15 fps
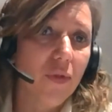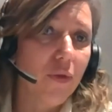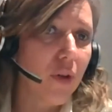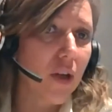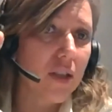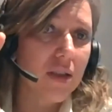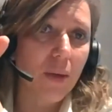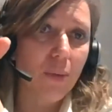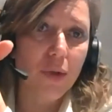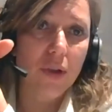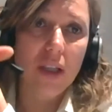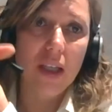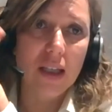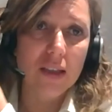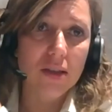for example,
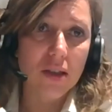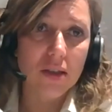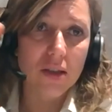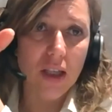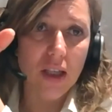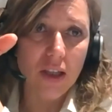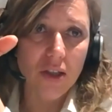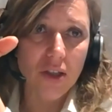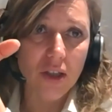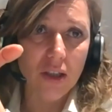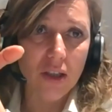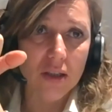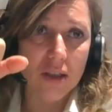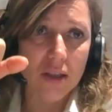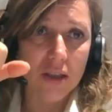the
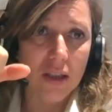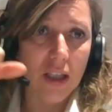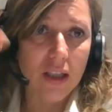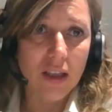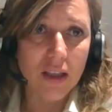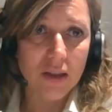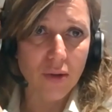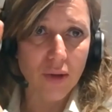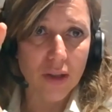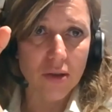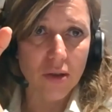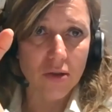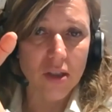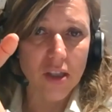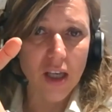associations, the industry
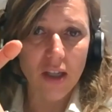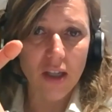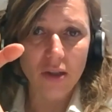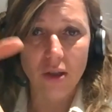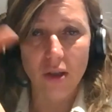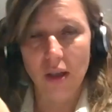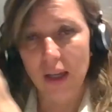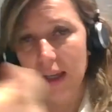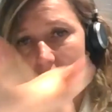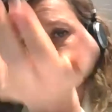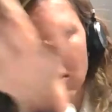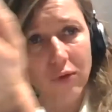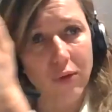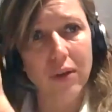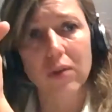association like
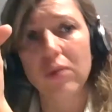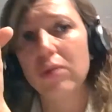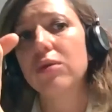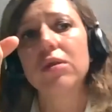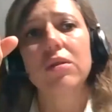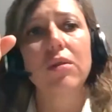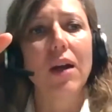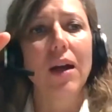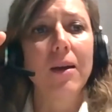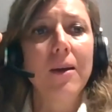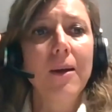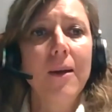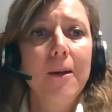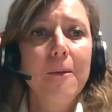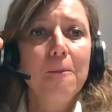Confindustria,
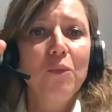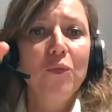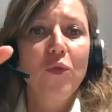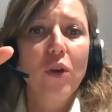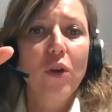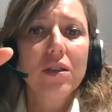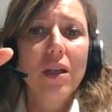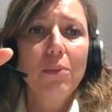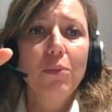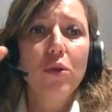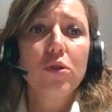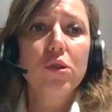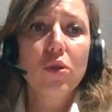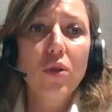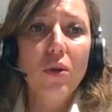for
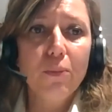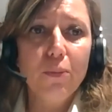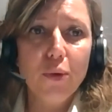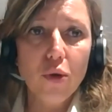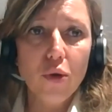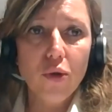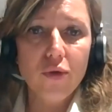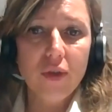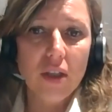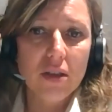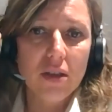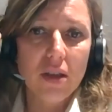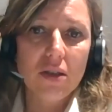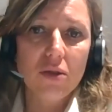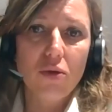example, to improve
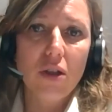this